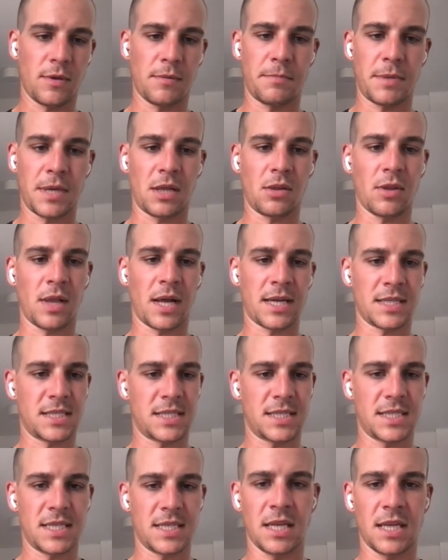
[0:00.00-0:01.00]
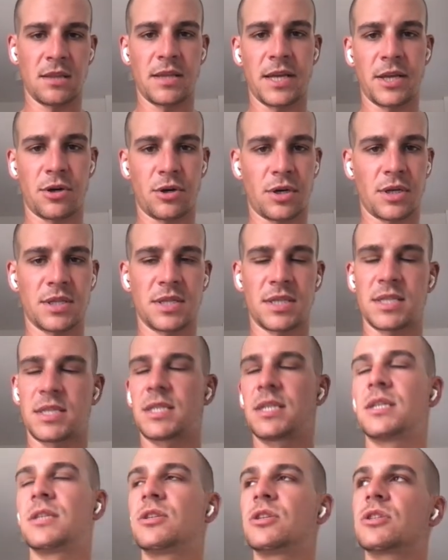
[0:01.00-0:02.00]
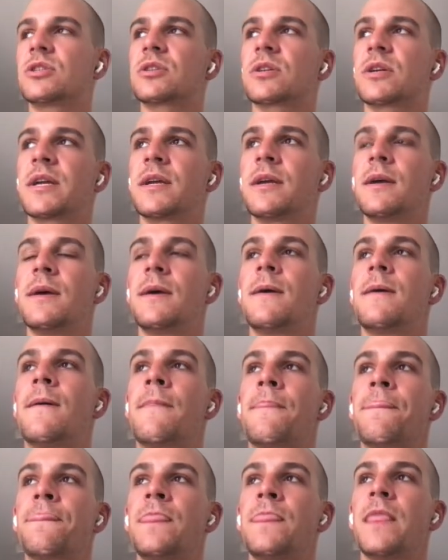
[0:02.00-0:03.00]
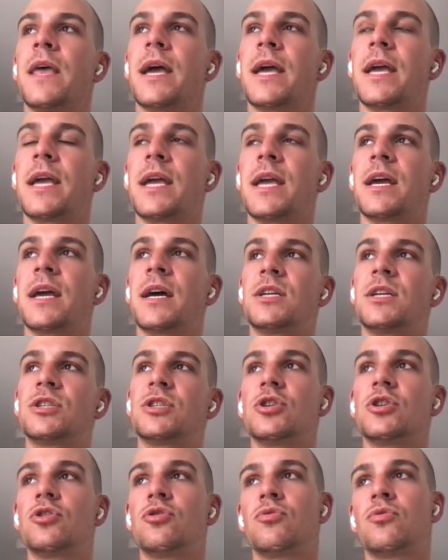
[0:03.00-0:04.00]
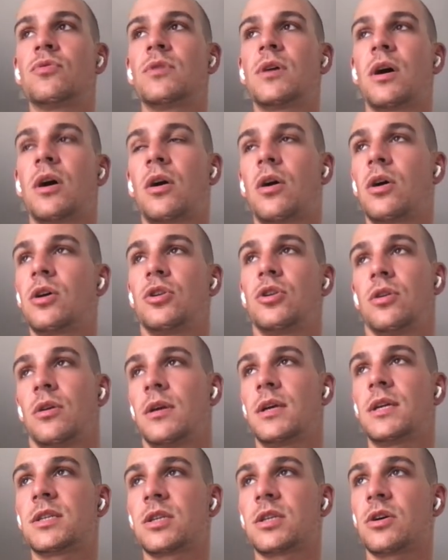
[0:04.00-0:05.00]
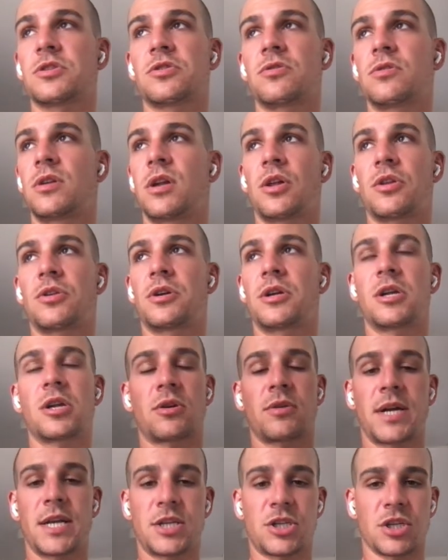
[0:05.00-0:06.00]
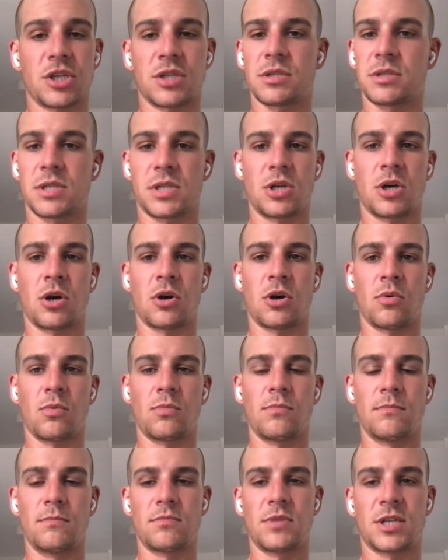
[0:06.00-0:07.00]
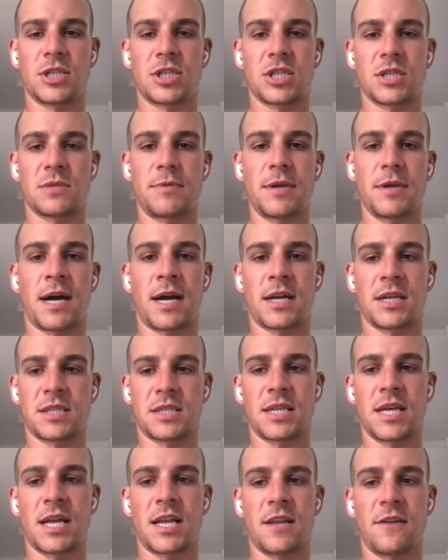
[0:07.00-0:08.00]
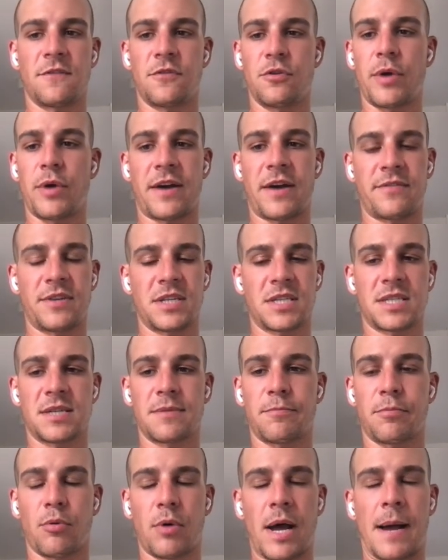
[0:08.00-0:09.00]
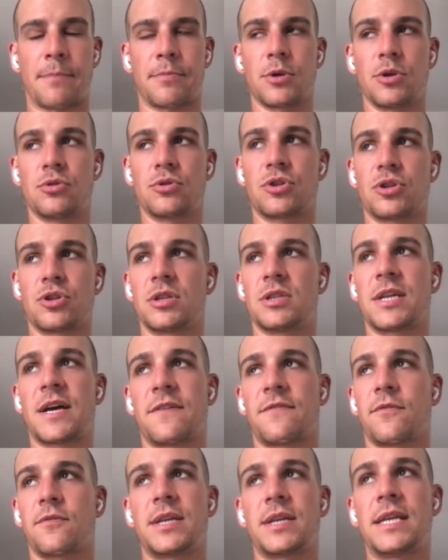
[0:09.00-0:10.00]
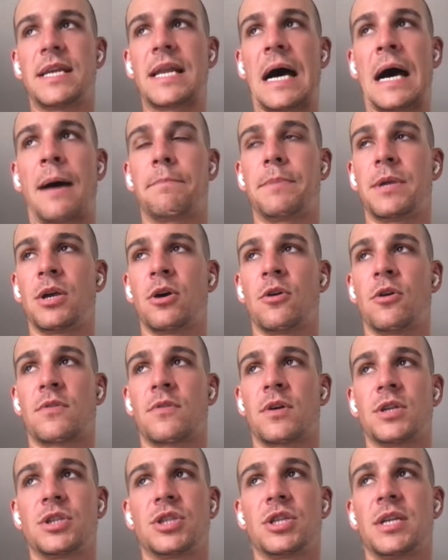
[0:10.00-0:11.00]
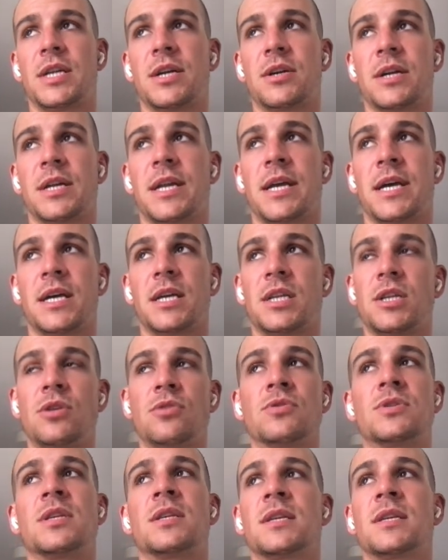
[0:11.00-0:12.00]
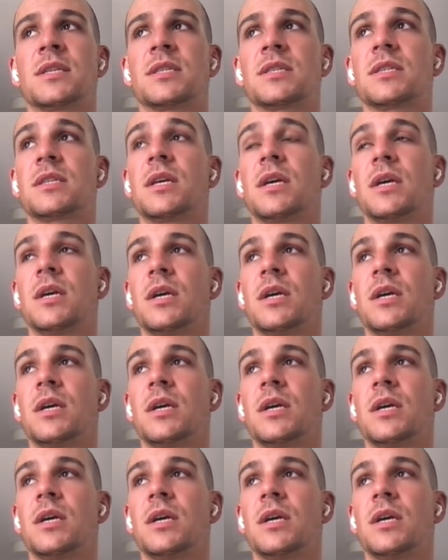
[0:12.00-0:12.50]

big legacy leader in this industry. And it's also another integration. So let's just be honest that if you have a simple app, you should definitely not be over-engineering it using this.